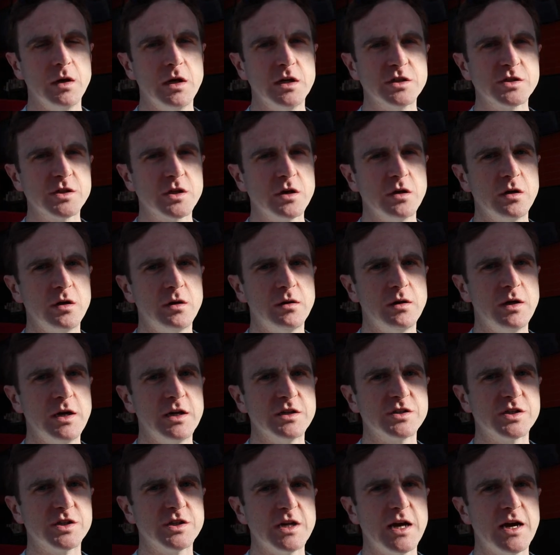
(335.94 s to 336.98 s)
it's good.
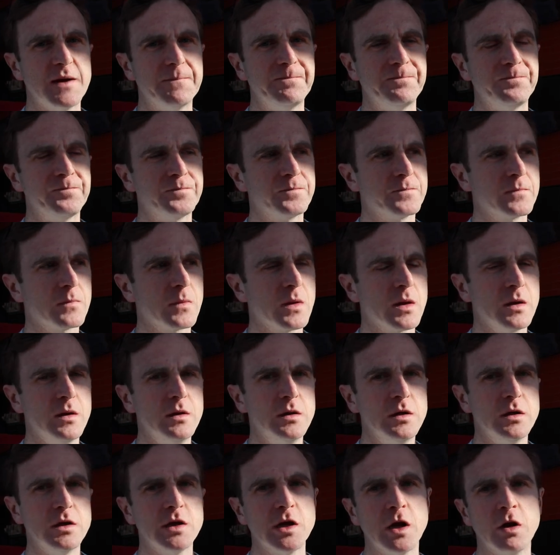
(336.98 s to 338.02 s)
It's,
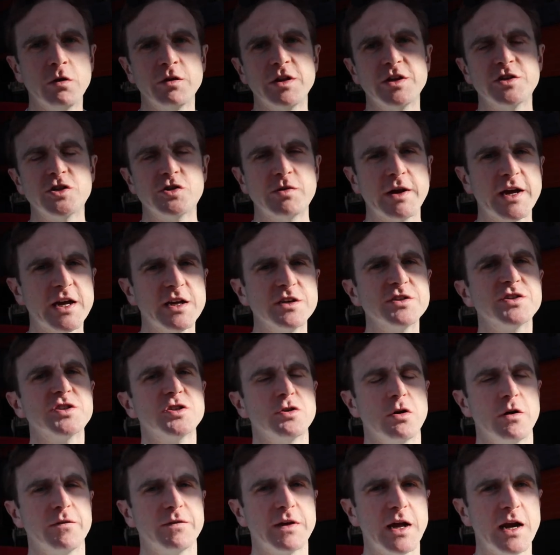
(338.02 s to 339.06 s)
you know, the trick is
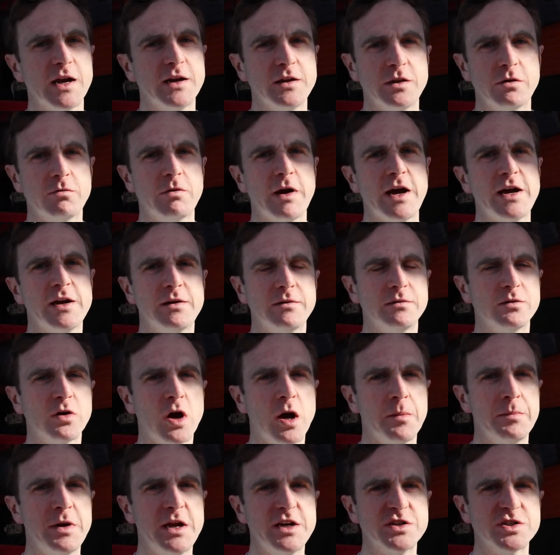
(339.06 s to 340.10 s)
sort of getting the right
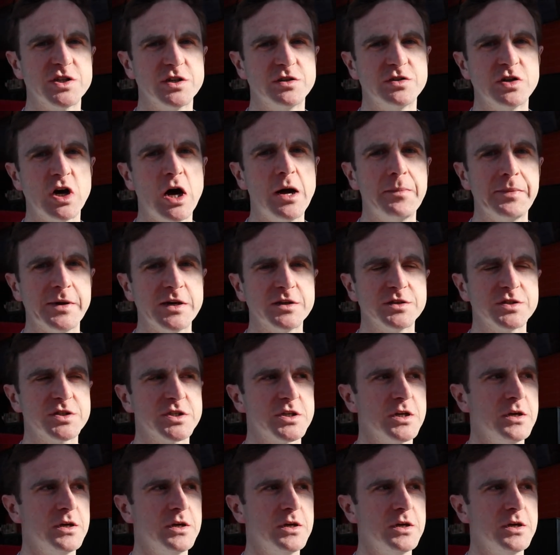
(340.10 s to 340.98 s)
combination of toppings.